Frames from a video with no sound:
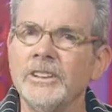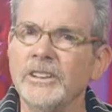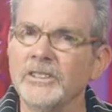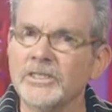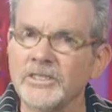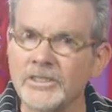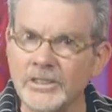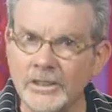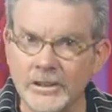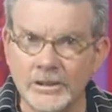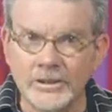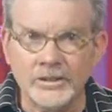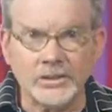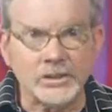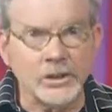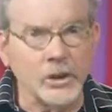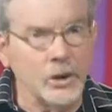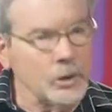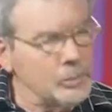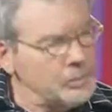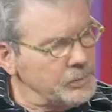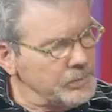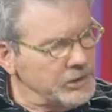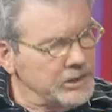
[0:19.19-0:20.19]
The
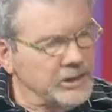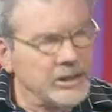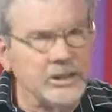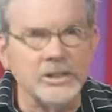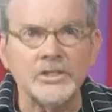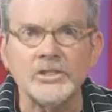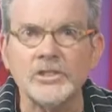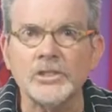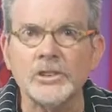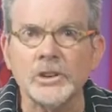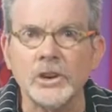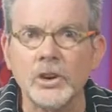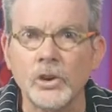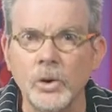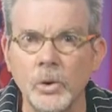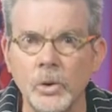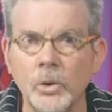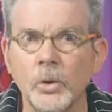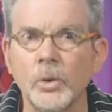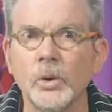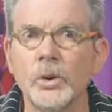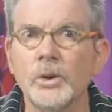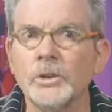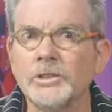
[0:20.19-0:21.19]
oscilloscope is the
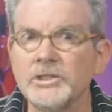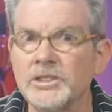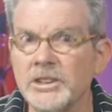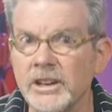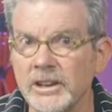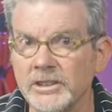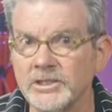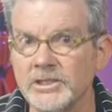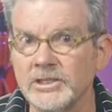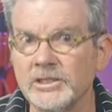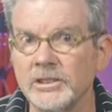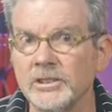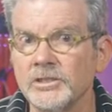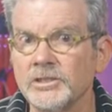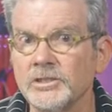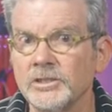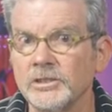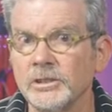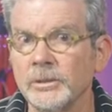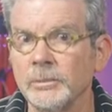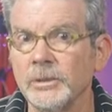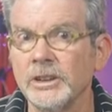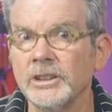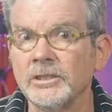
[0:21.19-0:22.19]
core test
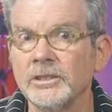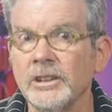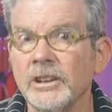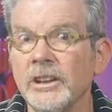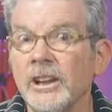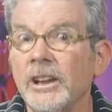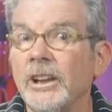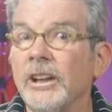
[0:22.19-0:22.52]
instrument